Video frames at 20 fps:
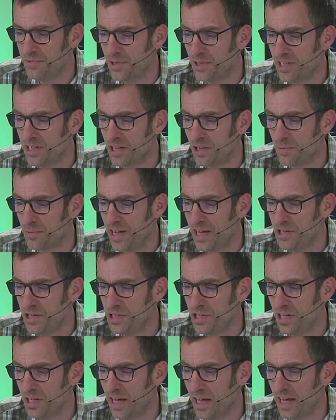for
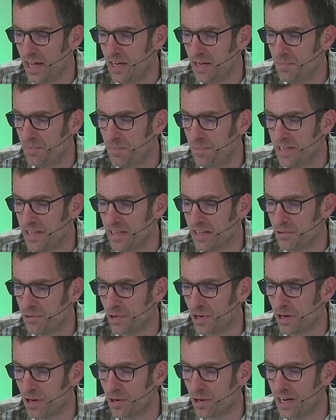integration and better,
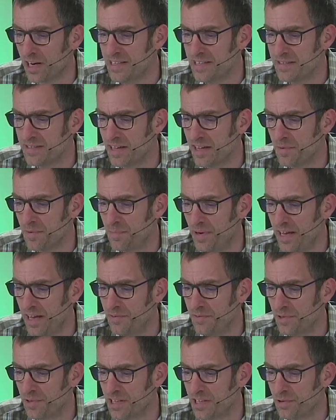or is there a
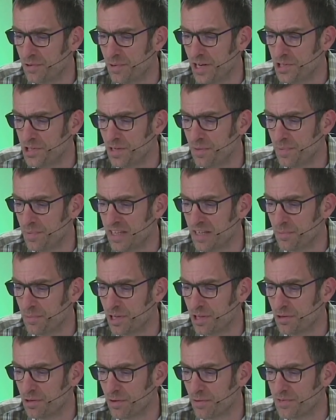plan for integration and better
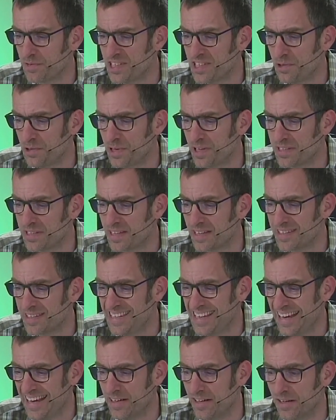monitoring of Citrix
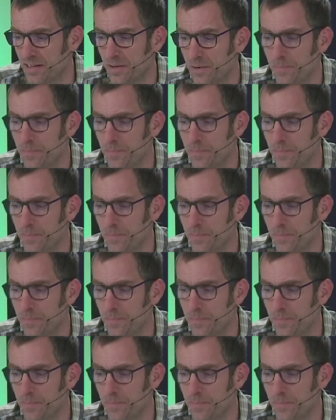Xen?